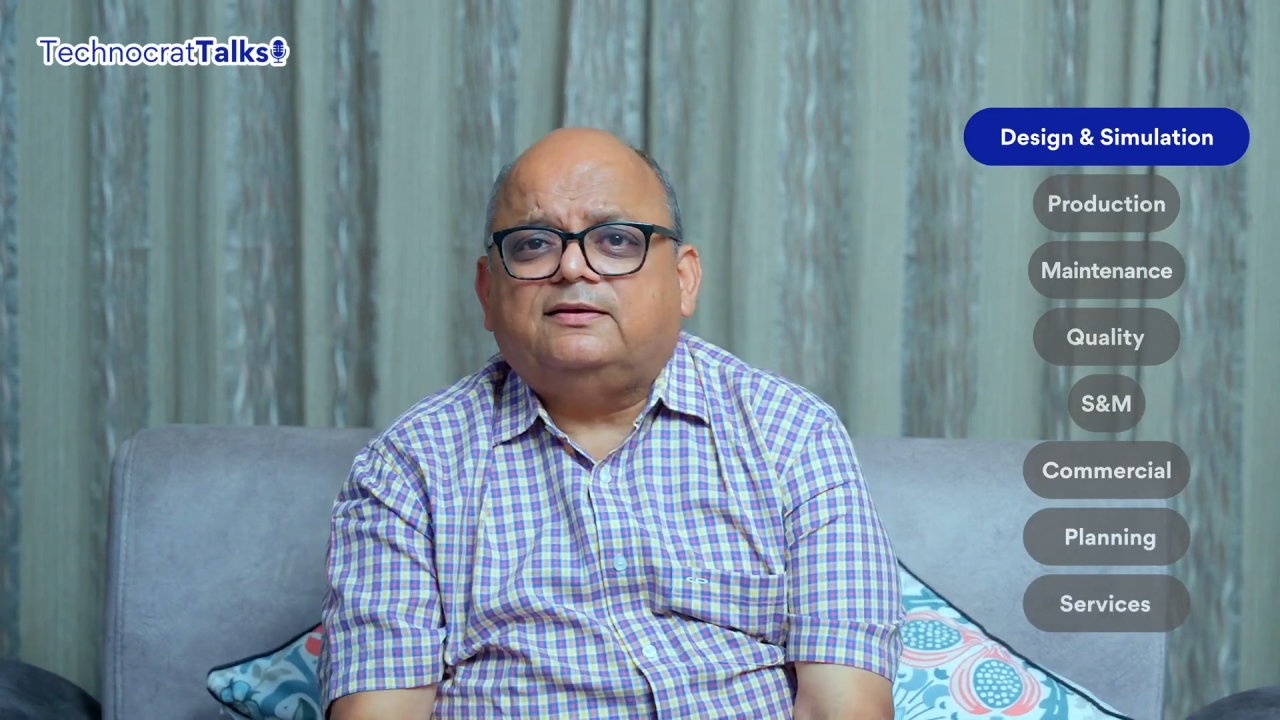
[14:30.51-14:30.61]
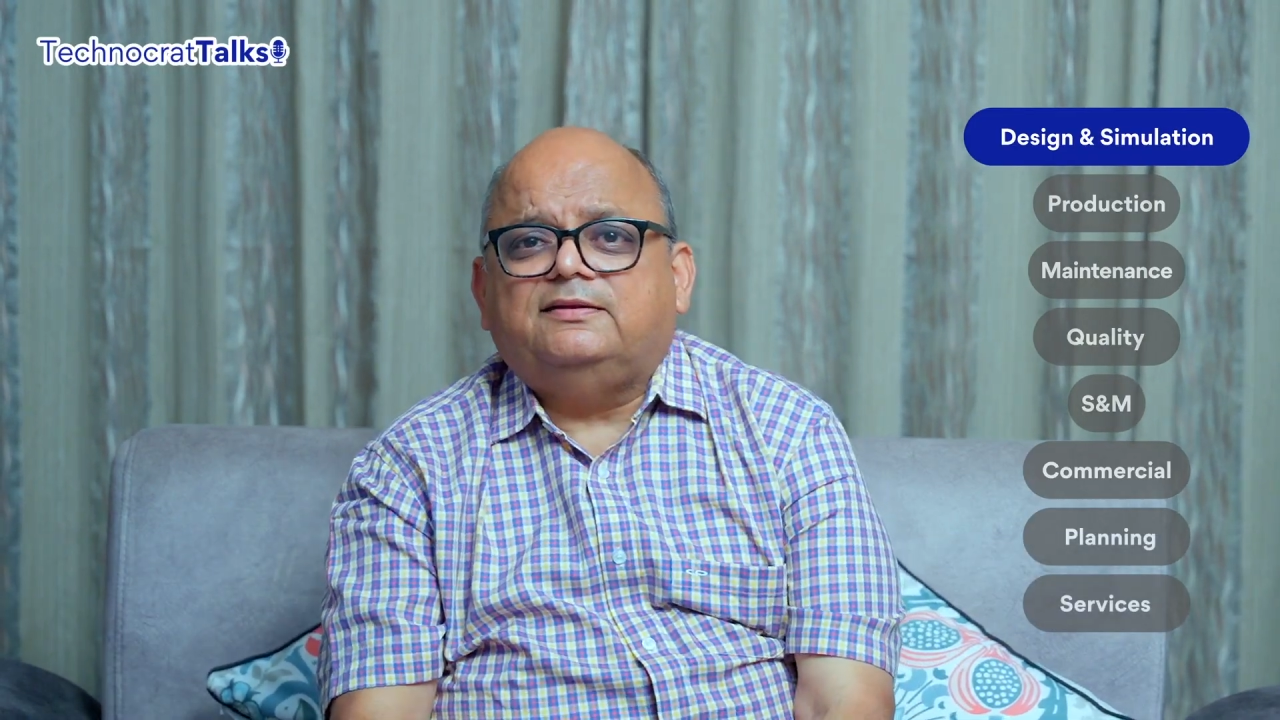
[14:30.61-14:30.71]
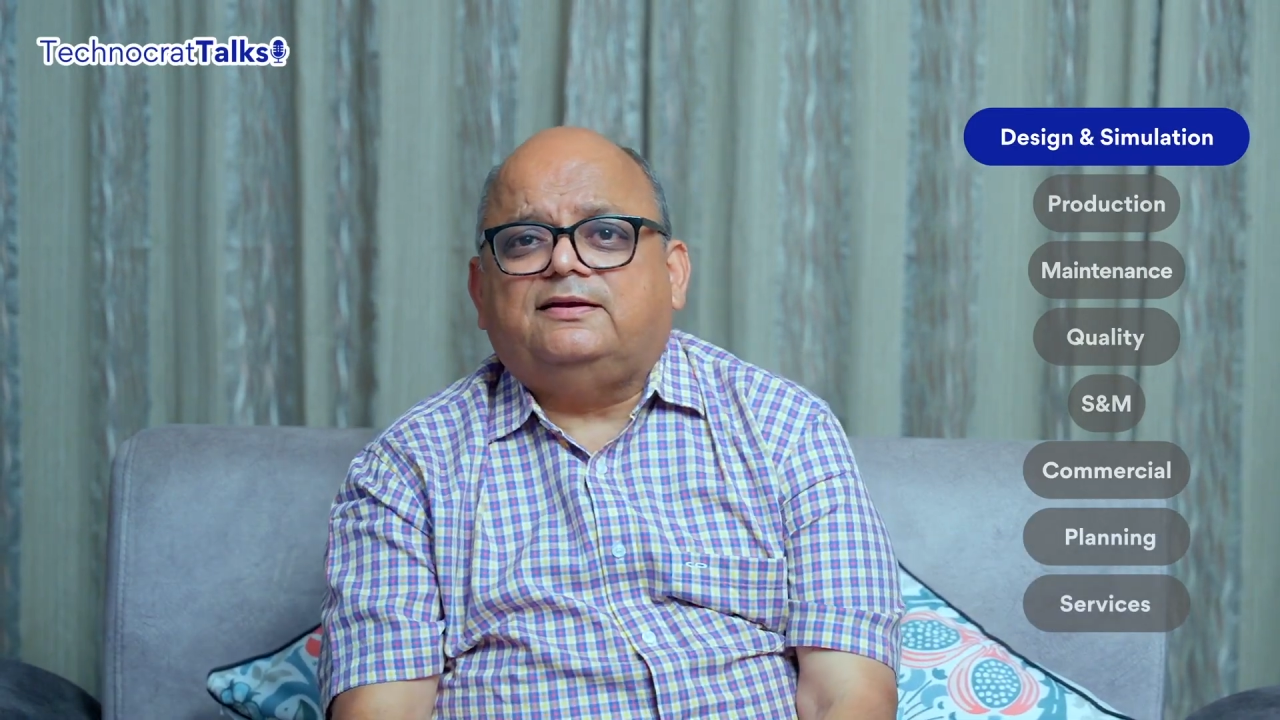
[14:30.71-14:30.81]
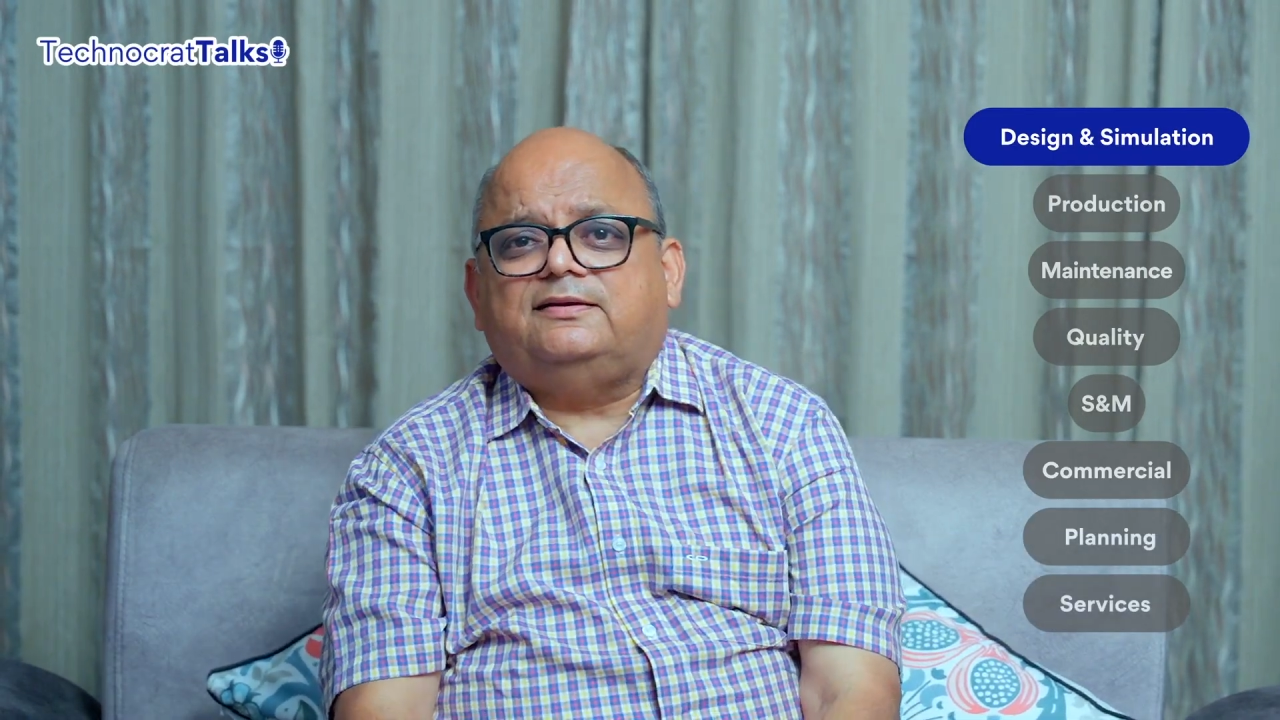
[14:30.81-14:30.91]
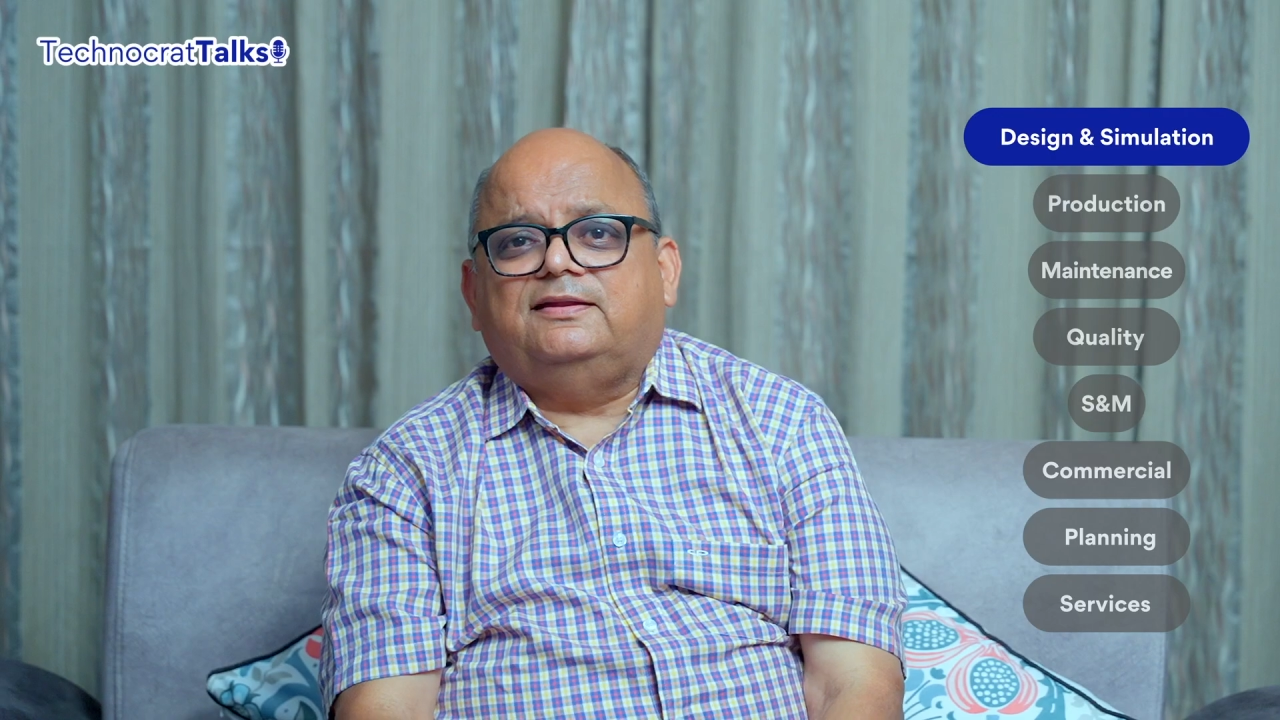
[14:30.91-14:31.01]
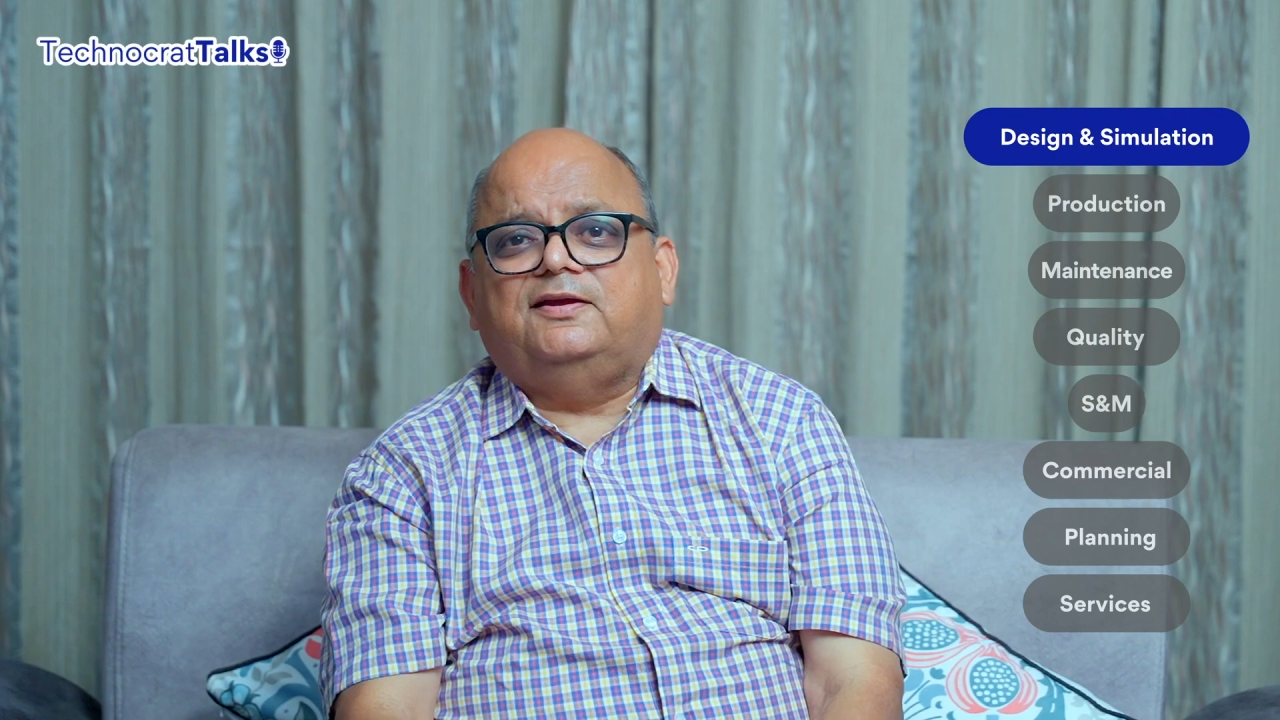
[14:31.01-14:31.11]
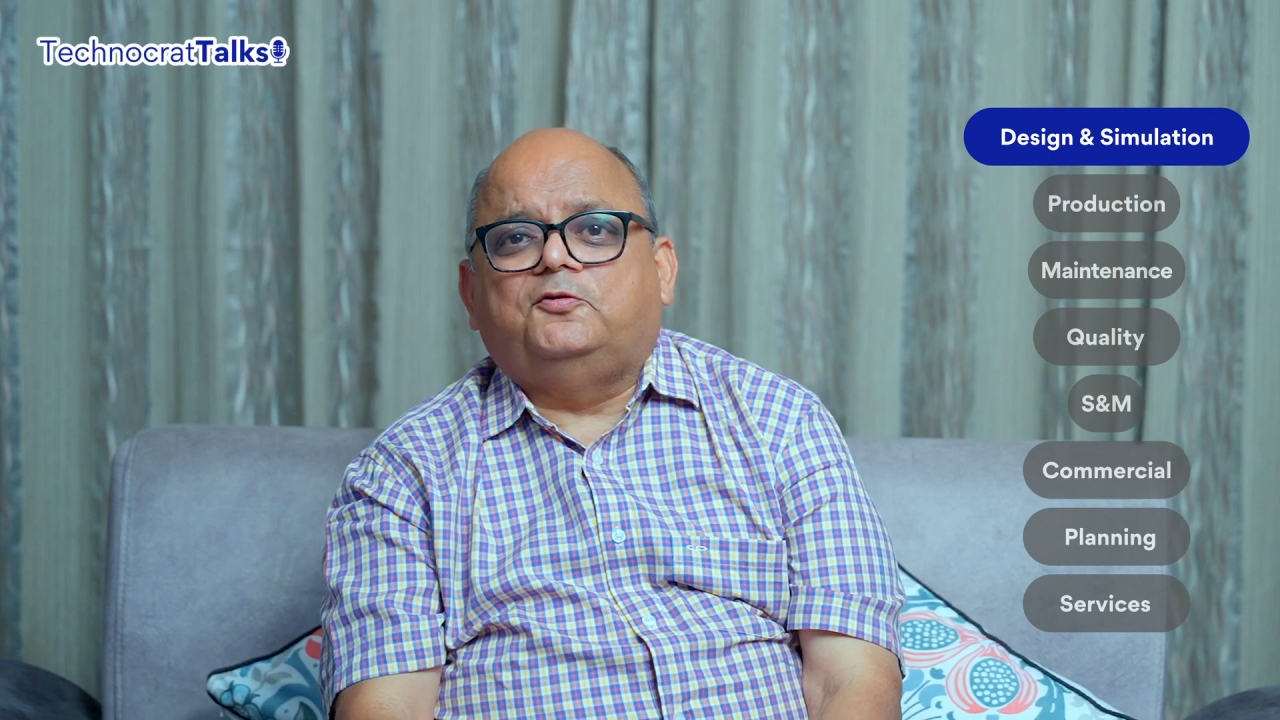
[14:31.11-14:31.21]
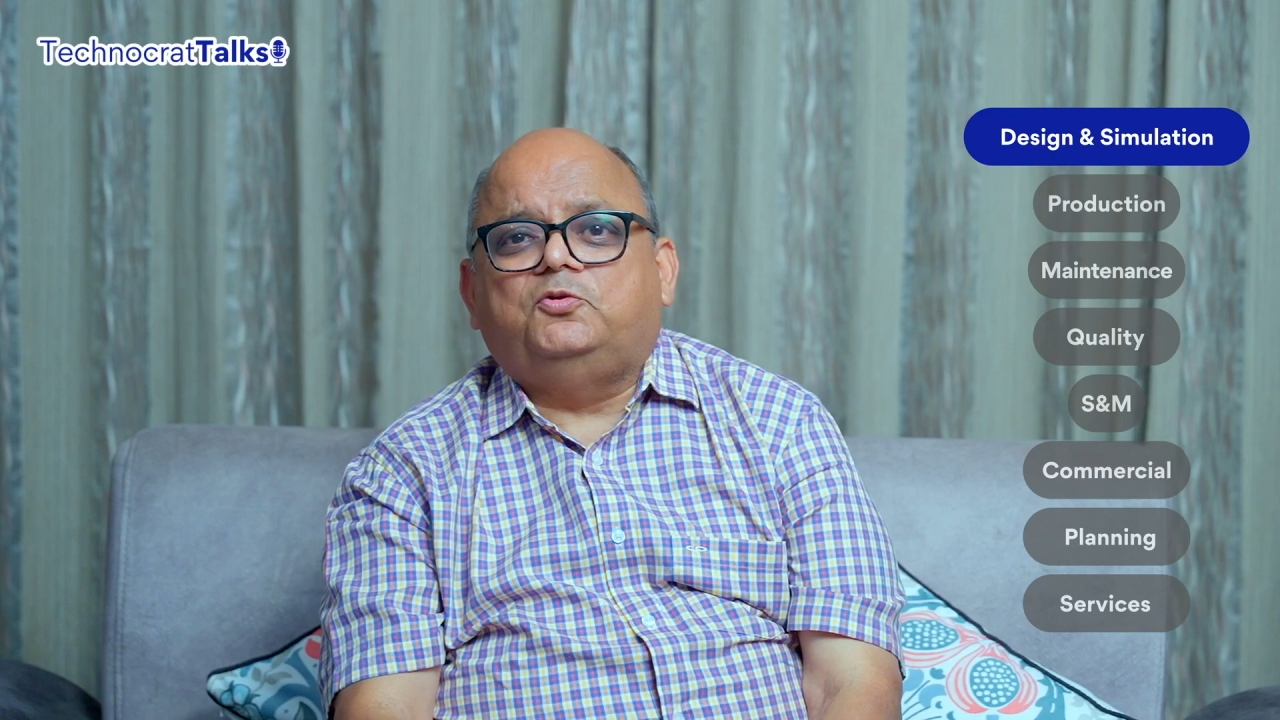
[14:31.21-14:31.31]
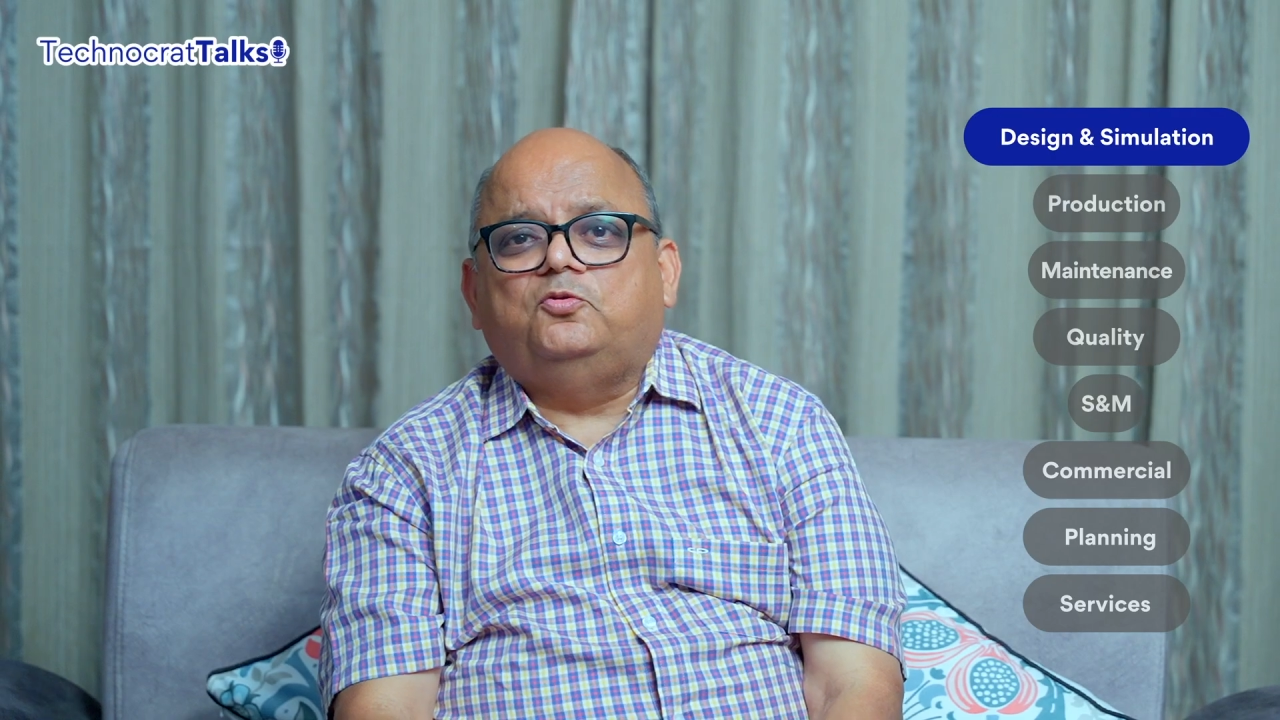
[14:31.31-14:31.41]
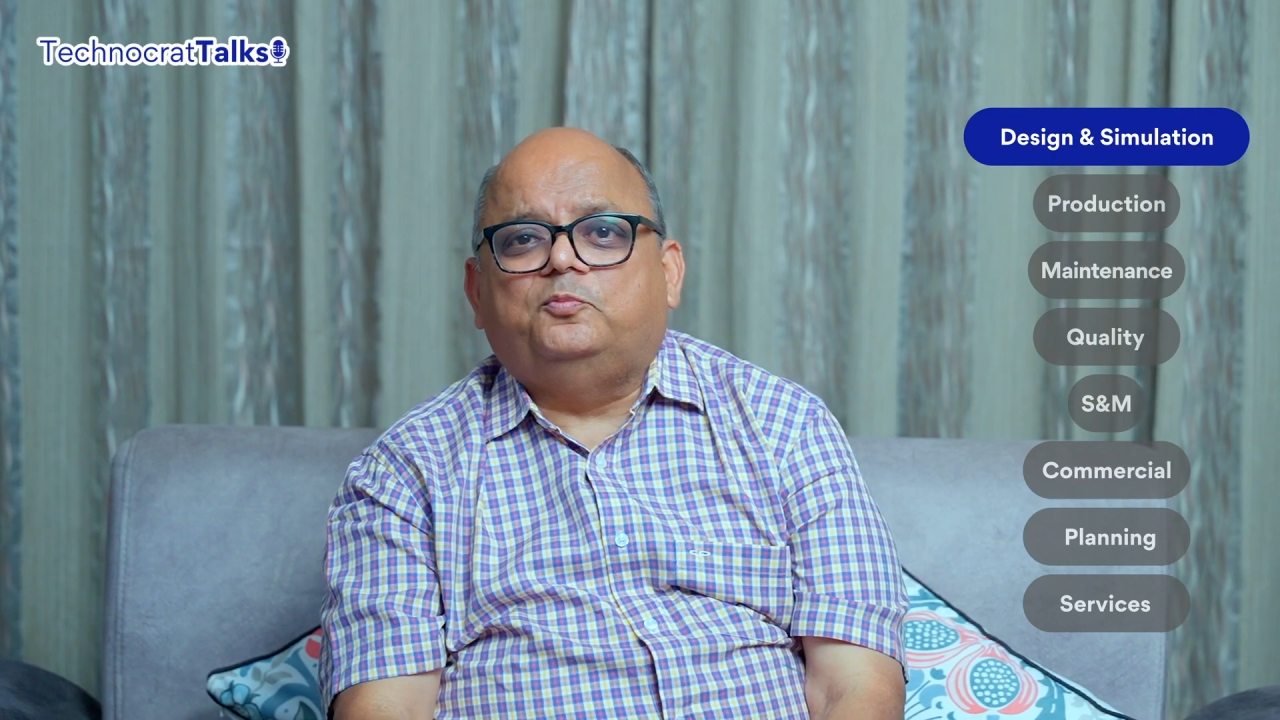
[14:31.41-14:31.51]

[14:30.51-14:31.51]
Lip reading: that they have to